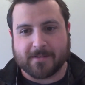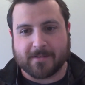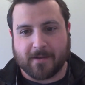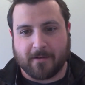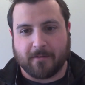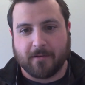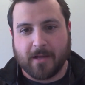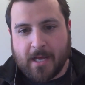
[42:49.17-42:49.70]

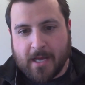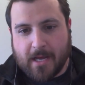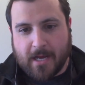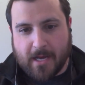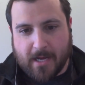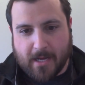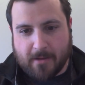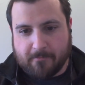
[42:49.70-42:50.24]
So
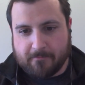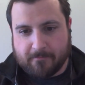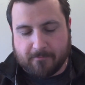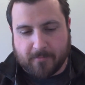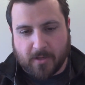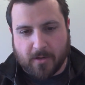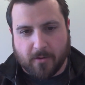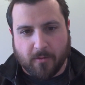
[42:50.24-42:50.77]

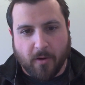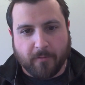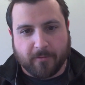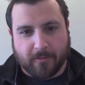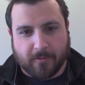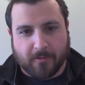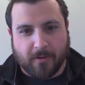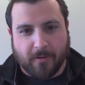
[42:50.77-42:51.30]

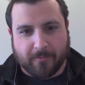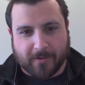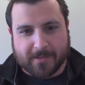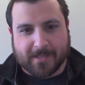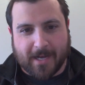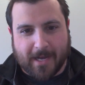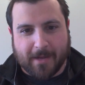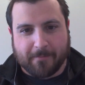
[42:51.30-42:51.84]
over
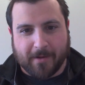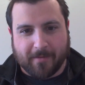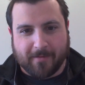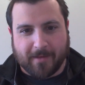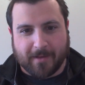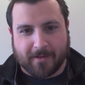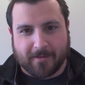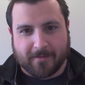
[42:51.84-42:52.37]
time, I
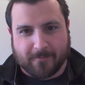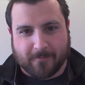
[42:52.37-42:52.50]
think